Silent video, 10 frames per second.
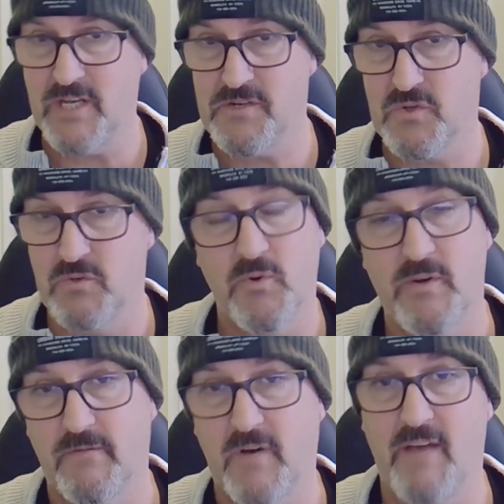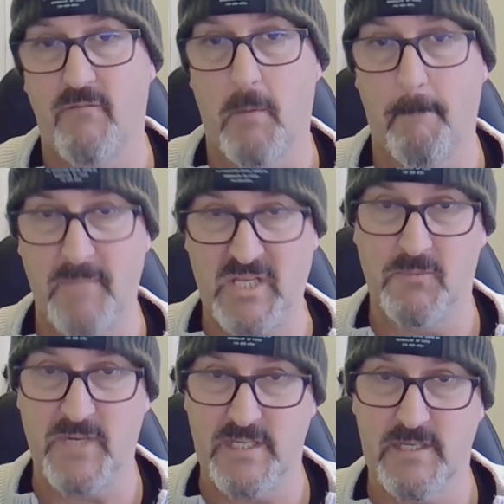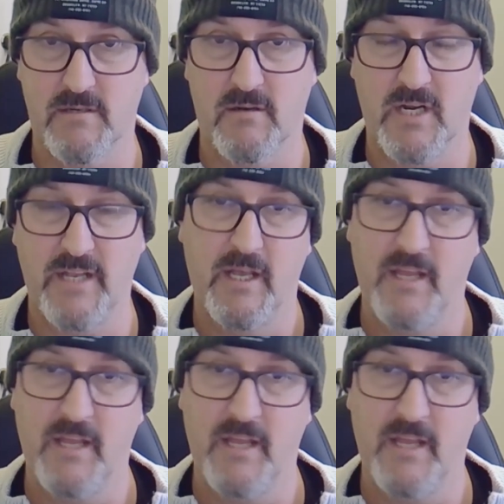and 2.5 millimeters, right?